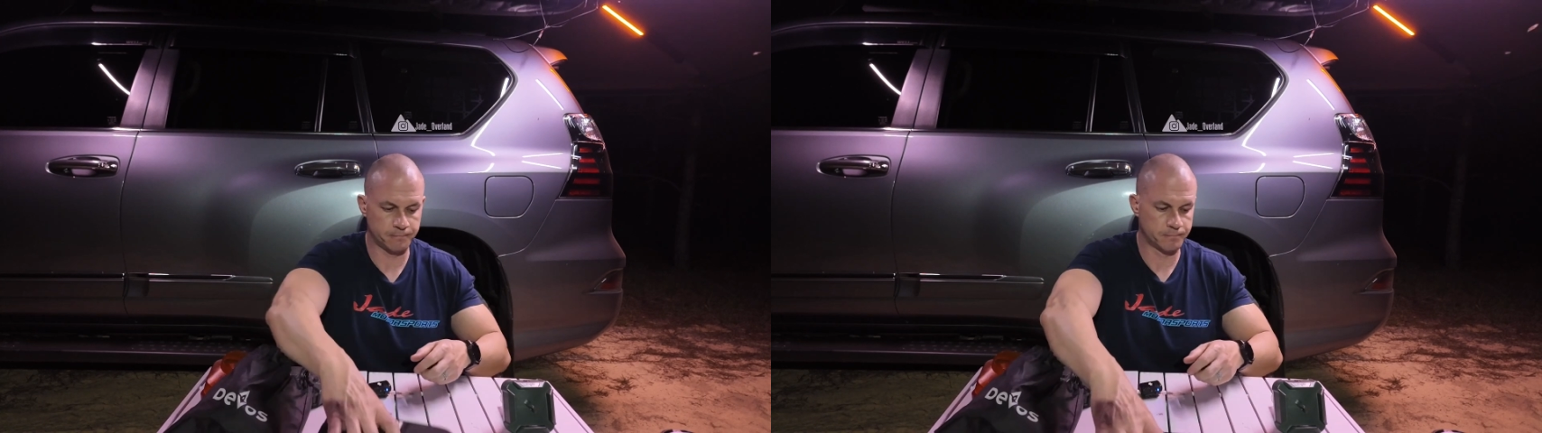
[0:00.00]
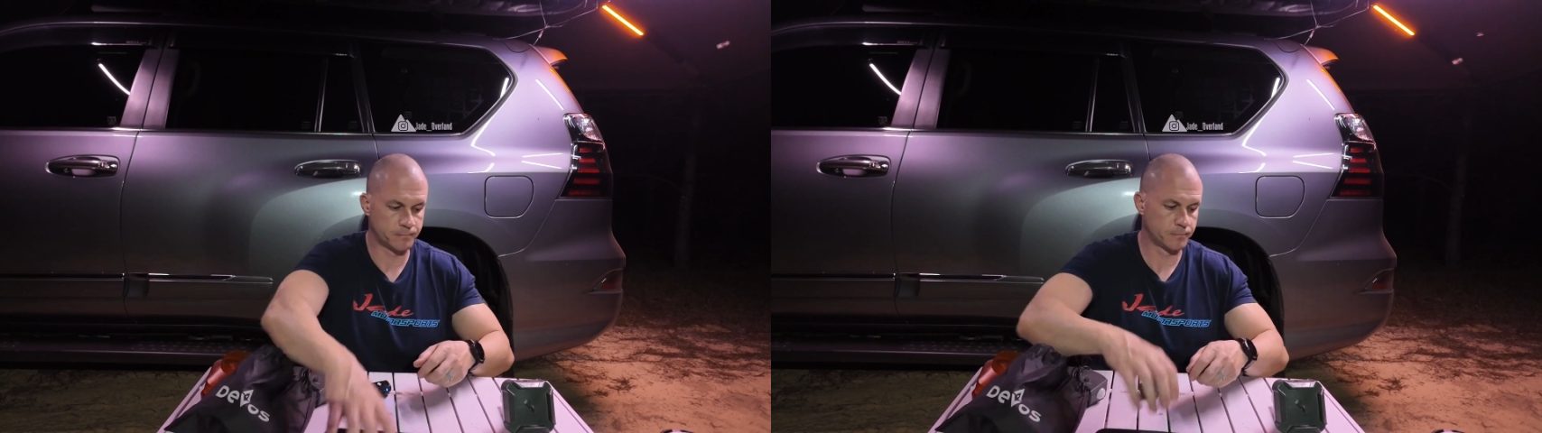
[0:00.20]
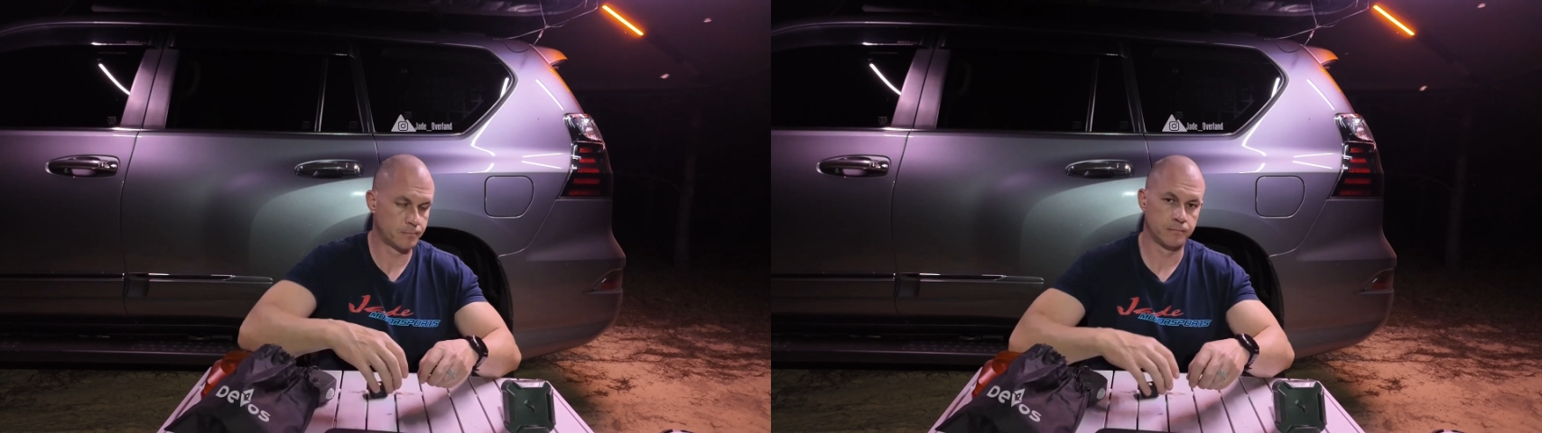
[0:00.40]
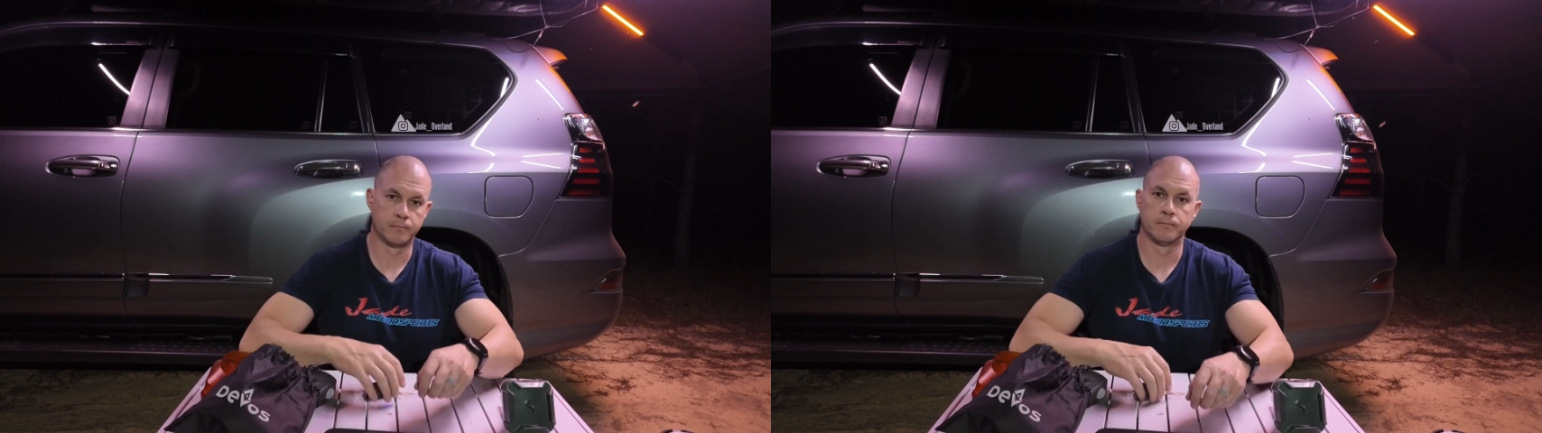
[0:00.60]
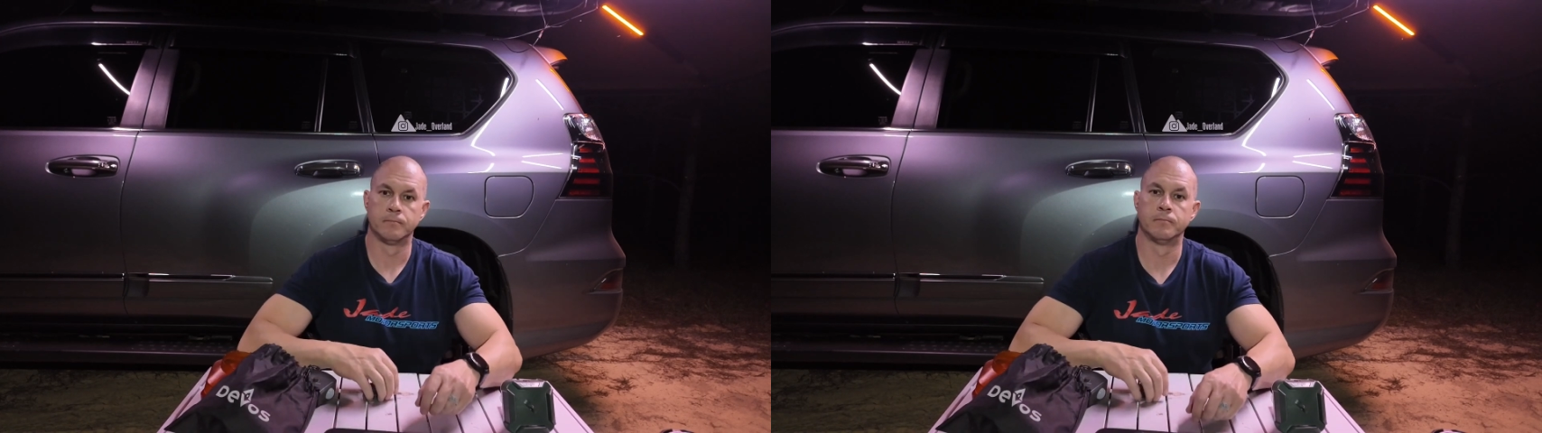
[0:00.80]

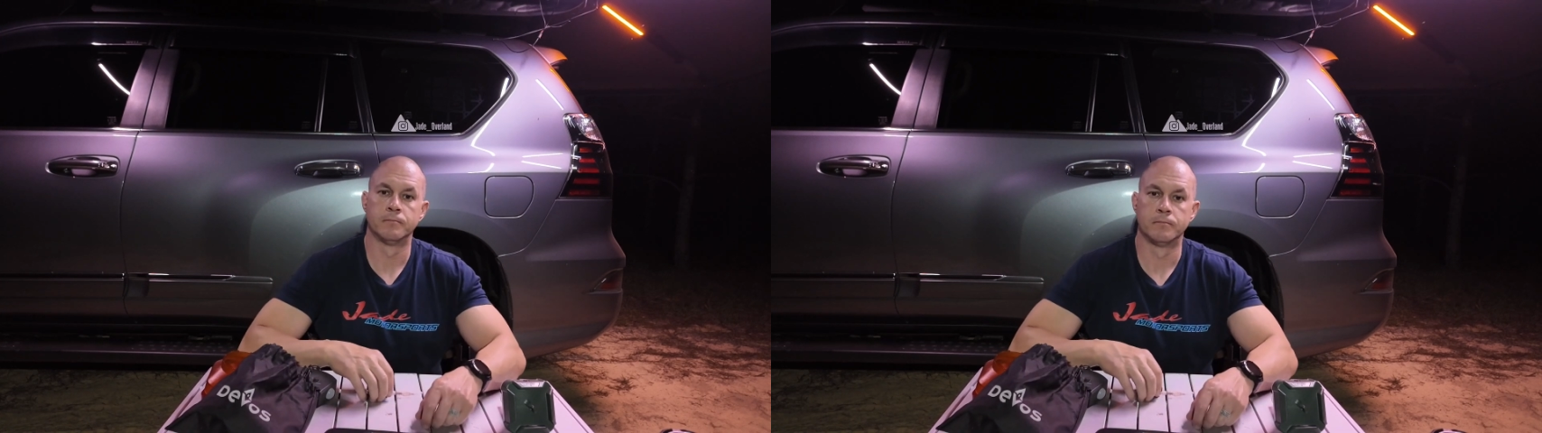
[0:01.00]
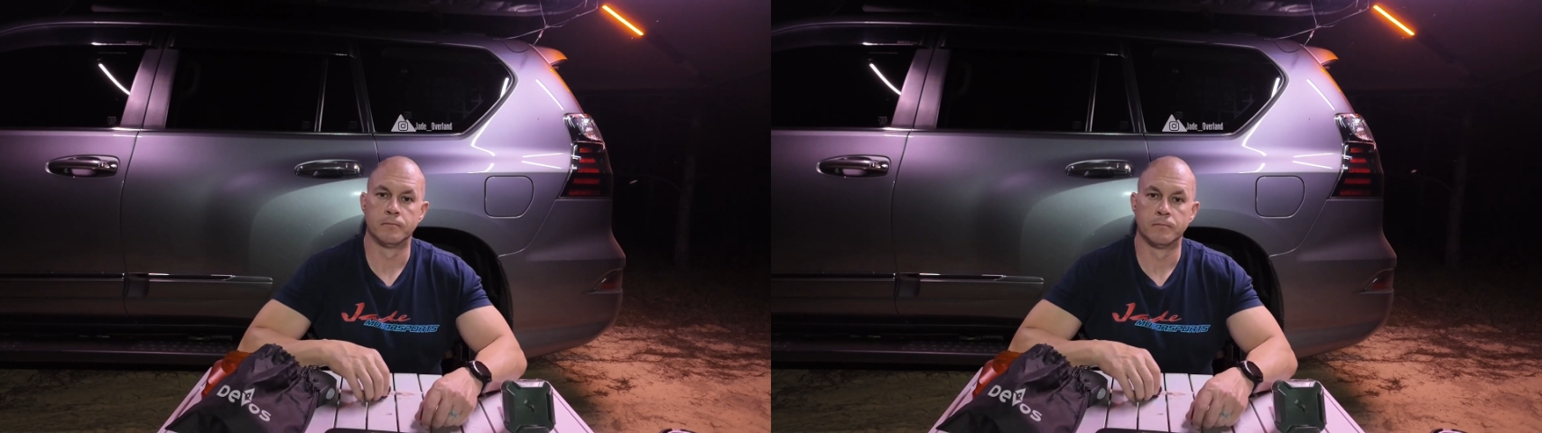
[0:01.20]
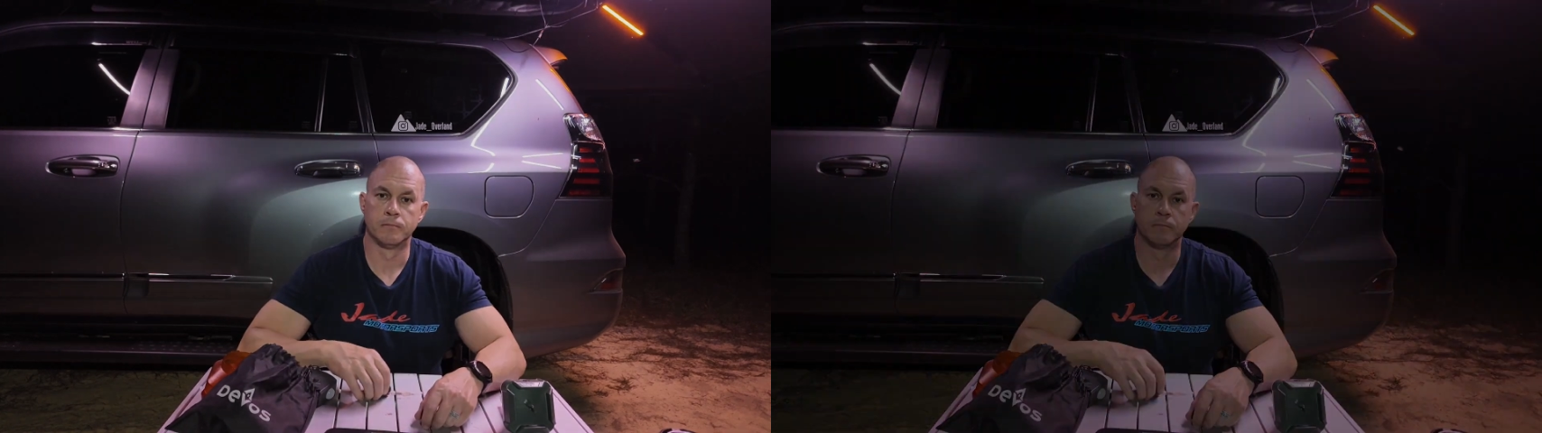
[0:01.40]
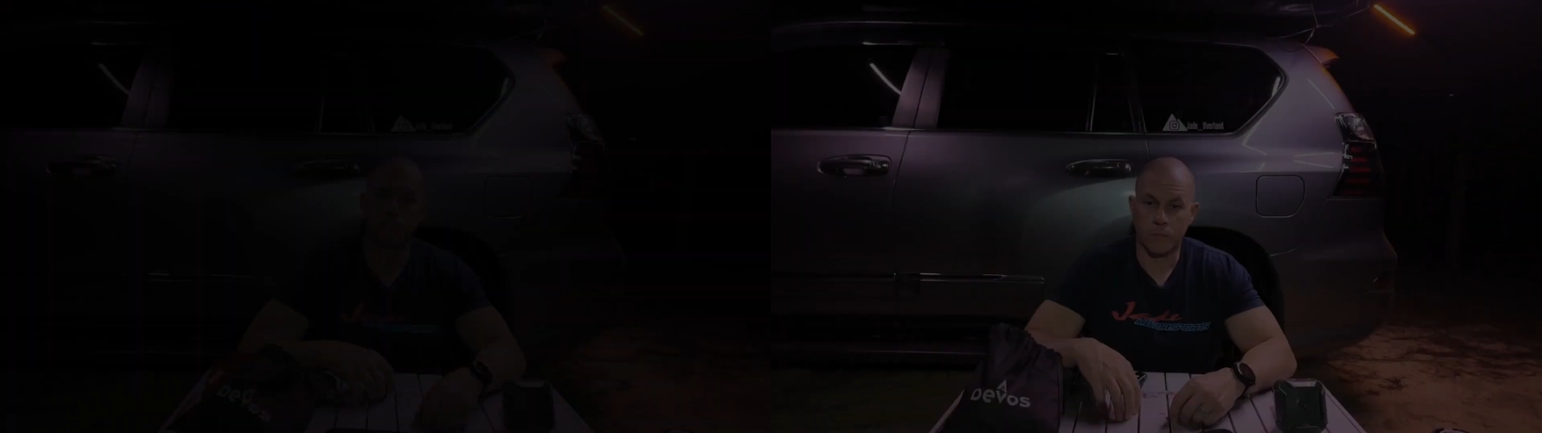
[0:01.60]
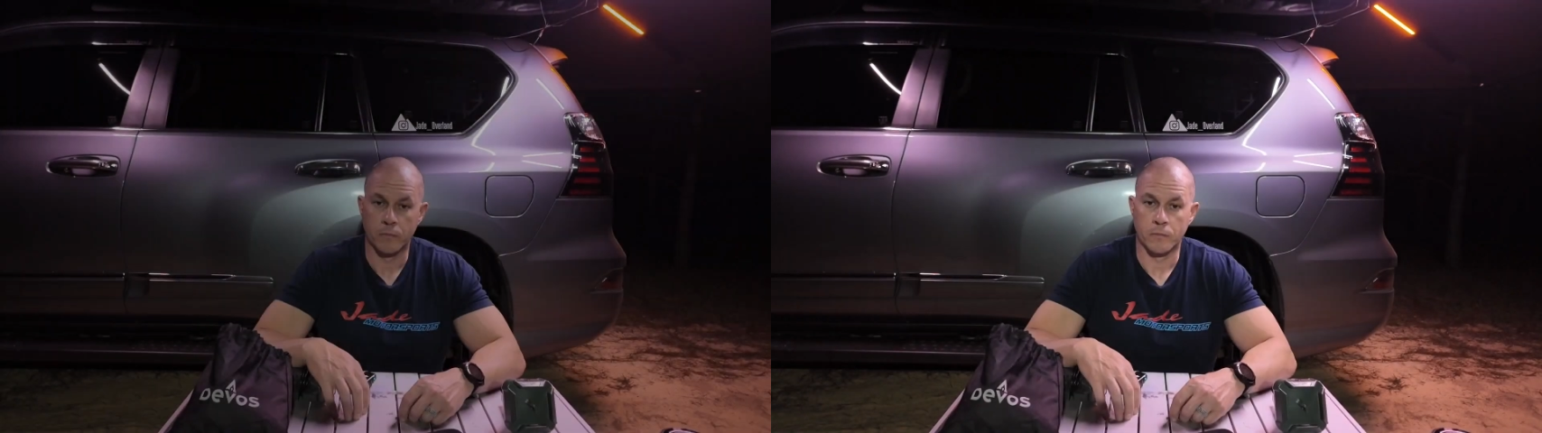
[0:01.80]
[no speech]